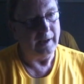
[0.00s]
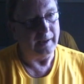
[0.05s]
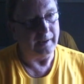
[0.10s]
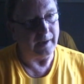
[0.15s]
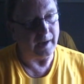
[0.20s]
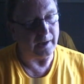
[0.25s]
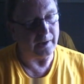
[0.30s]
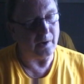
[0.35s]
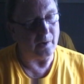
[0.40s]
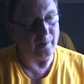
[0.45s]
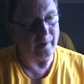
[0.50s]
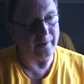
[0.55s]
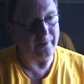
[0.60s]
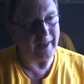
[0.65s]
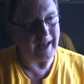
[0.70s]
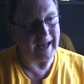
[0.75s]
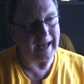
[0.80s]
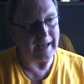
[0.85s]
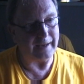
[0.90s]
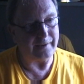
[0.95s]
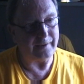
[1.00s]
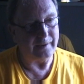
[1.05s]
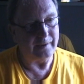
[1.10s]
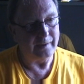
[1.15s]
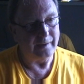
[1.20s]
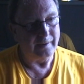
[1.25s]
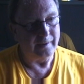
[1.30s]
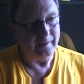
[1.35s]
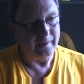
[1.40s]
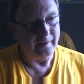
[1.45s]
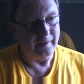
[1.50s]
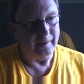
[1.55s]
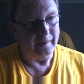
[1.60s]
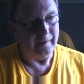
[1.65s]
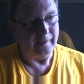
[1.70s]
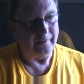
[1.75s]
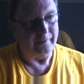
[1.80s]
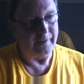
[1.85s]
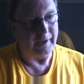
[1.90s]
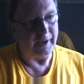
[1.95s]
And not only that,
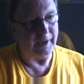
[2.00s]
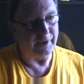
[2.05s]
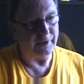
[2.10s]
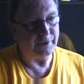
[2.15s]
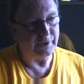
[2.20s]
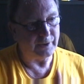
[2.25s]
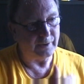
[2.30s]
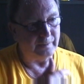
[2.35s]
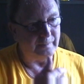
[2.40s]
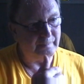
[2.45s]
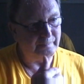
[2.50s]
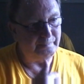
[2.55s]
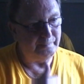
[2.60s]
there's